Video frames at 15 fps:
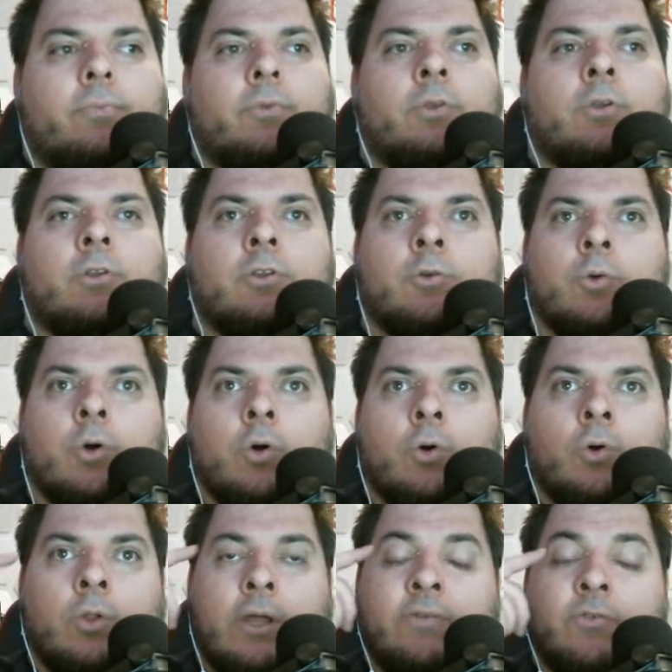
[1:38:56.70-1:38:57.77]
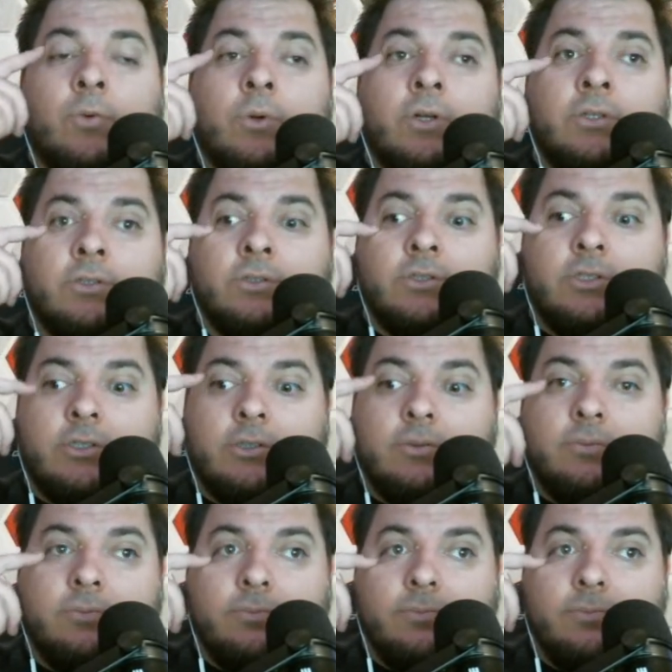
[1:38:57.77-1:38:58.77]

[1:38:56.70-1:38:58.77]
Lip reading: you could do a whole everyone's